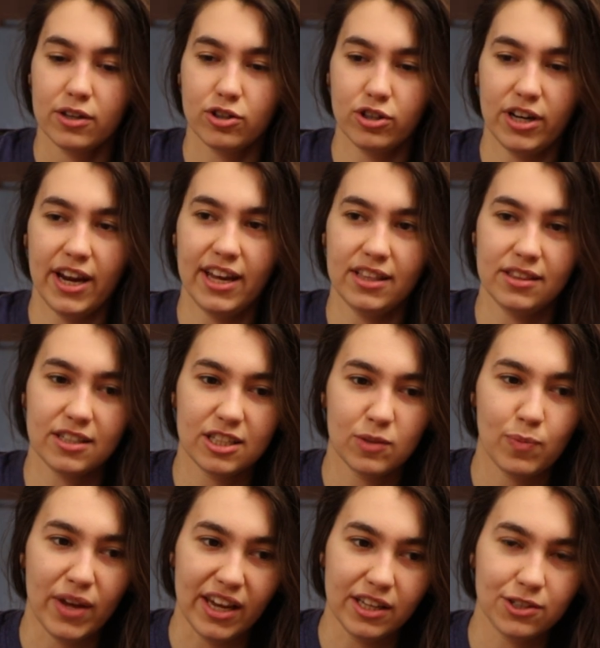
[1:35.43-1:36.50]
create the
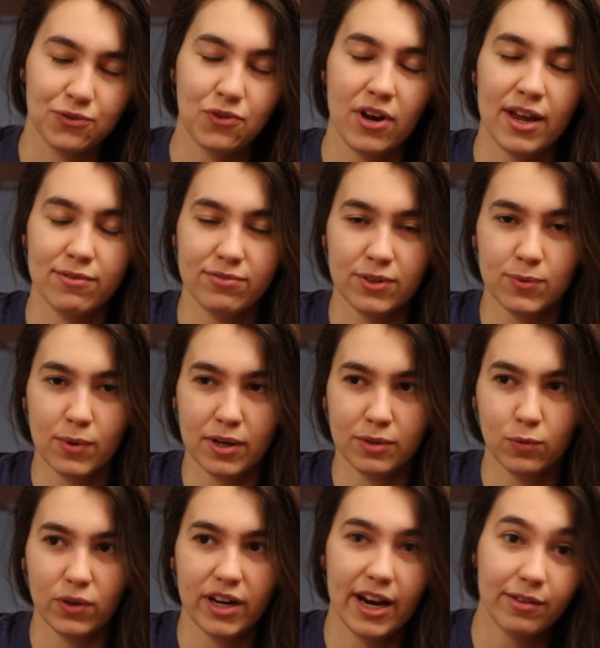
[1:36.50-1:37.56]
space for everyone
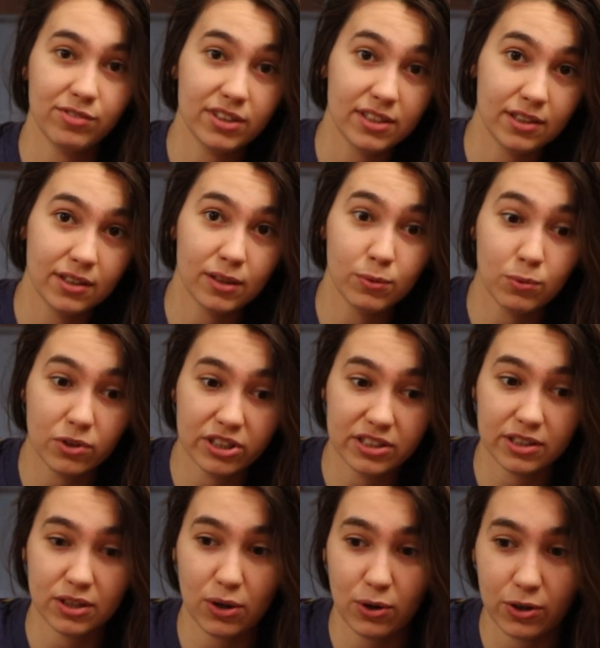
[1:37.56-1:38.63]
where every single
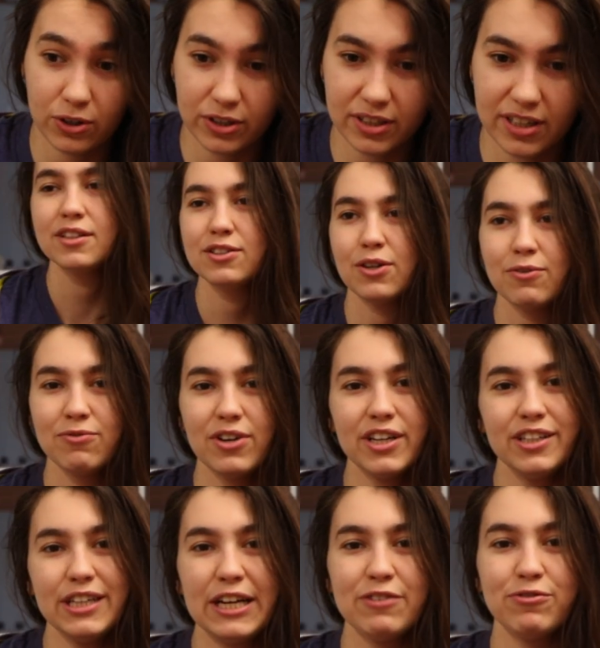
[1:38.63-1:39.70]
voice is heard. So I'm
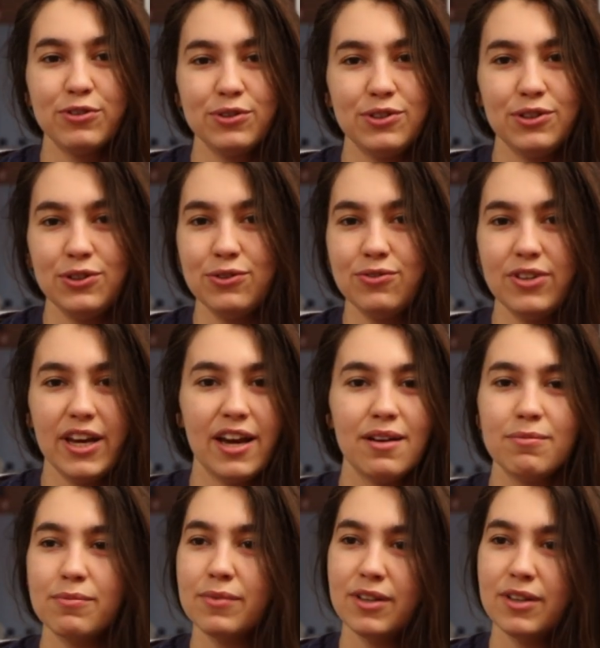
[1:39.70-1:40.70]
very grateful to UVM